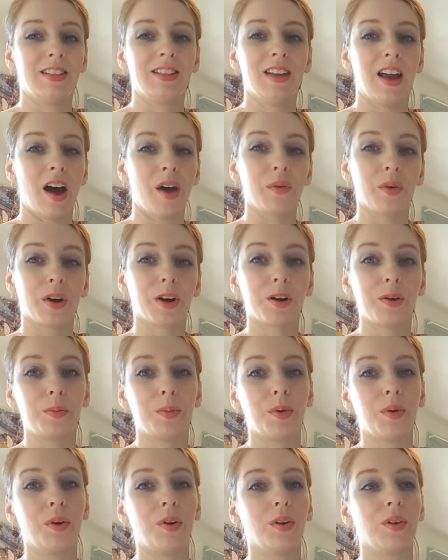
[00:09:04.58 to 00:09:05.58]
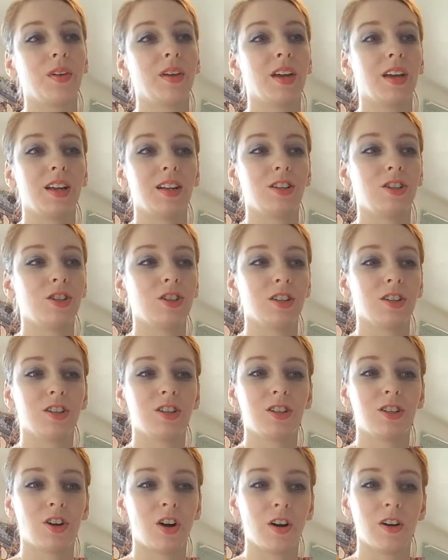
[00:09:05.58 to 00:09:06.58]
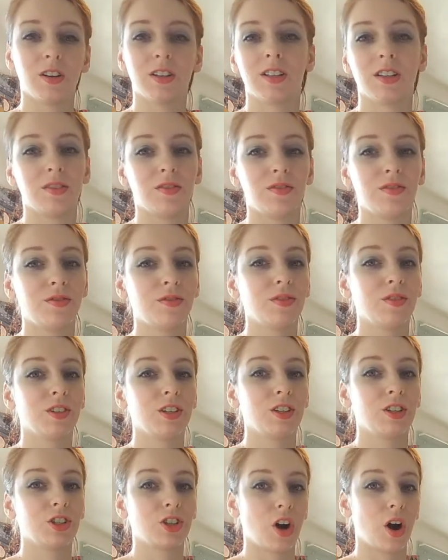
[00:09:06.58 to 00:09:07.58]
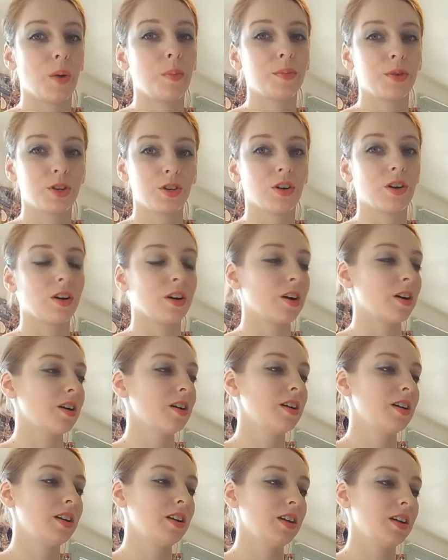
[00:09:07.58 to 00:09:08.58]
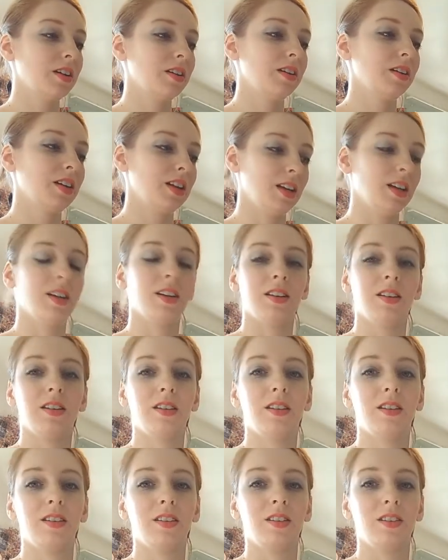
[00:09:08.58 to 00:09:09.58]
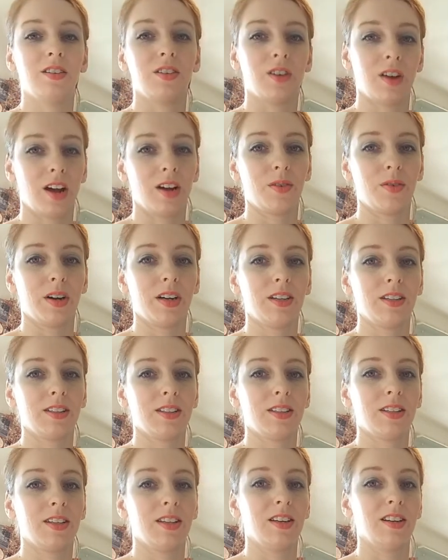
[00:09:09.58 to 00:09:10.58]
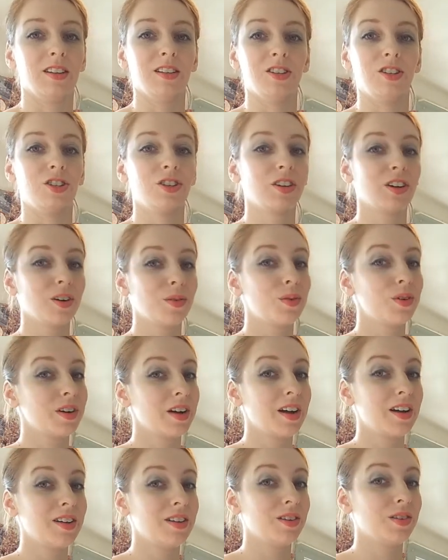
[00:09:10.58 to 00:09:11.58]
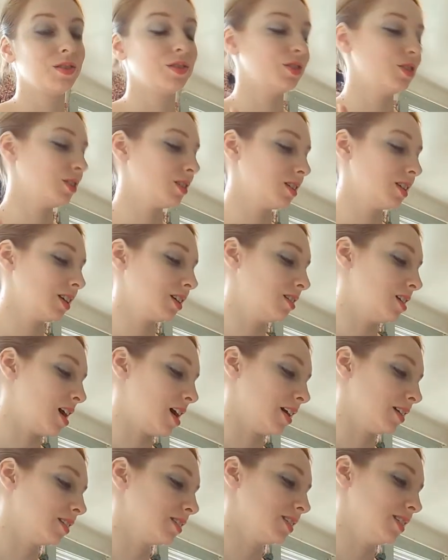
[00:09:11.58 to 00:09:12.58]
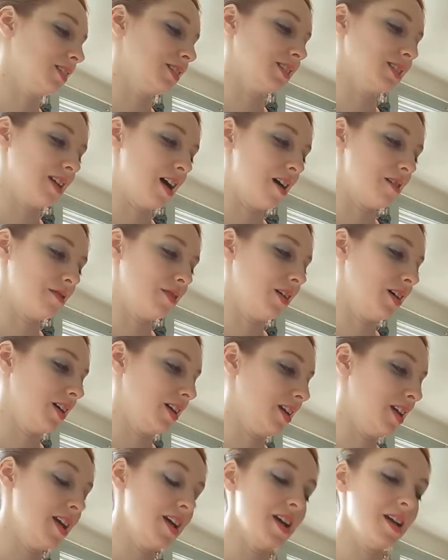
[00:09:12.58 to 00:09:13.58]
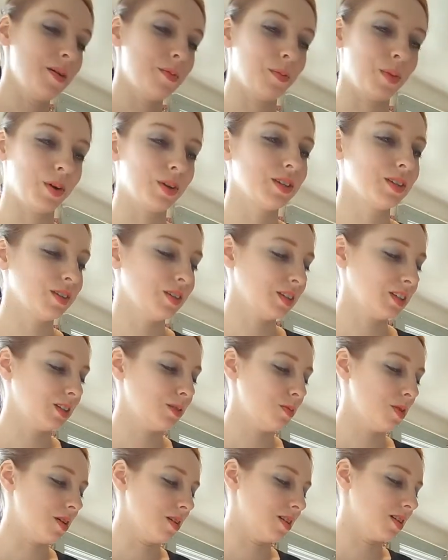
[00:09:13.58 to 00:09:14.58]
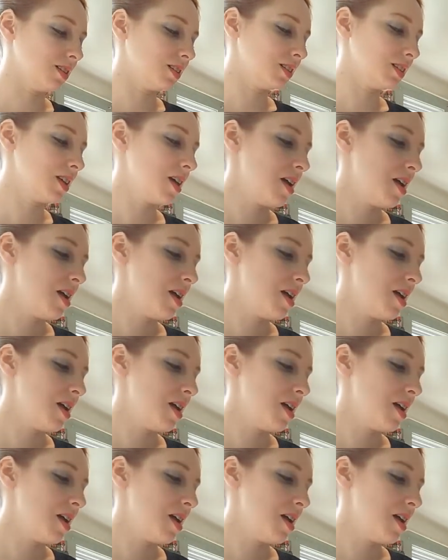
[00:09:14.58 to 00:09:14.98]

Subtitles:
not workable. It's just shards of sharp sugar in your egg whites. And sugar will cut you just like glass. It's not fun. Personal experience.